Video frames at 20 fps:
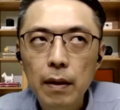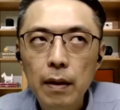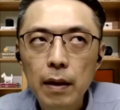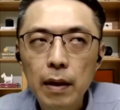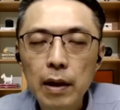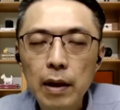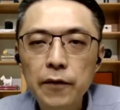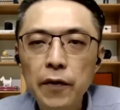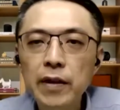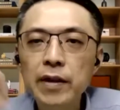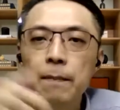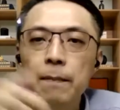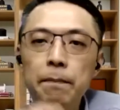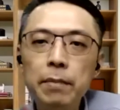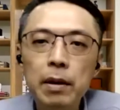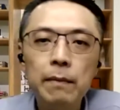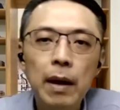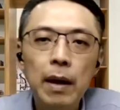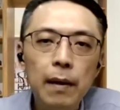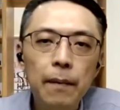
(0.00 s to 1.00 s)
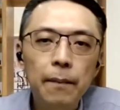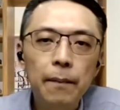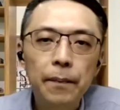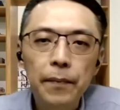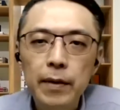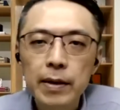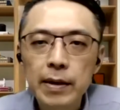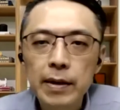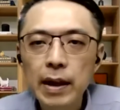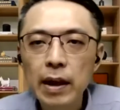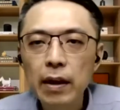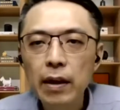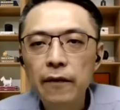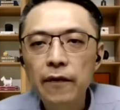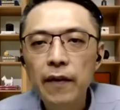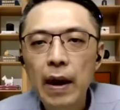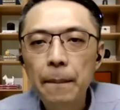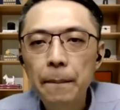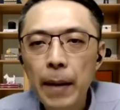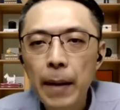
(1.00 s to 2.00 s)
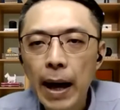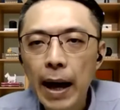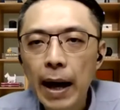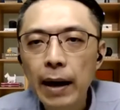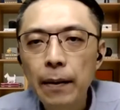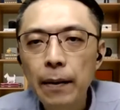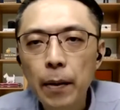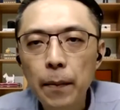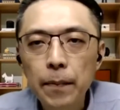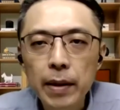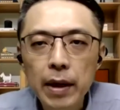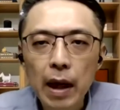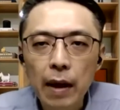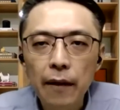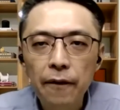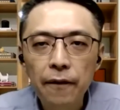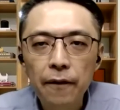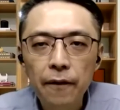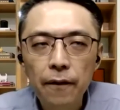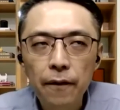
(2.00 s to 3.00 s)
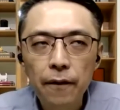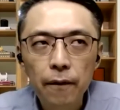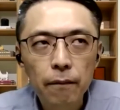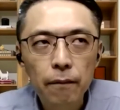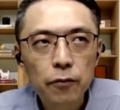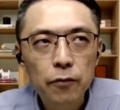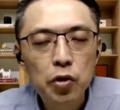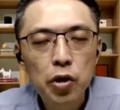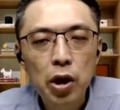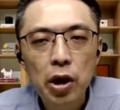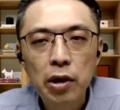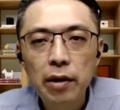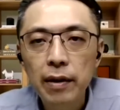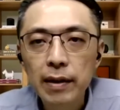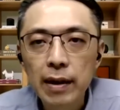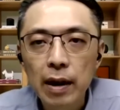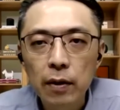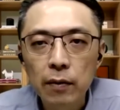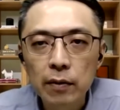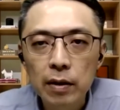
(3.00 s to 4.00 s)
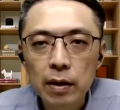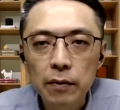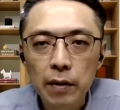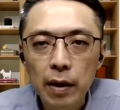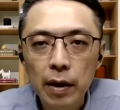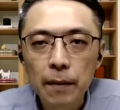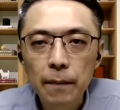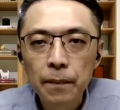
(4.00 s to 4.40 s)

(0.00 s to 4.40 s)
it's very simple. Say if I buy the property at 300,000, right?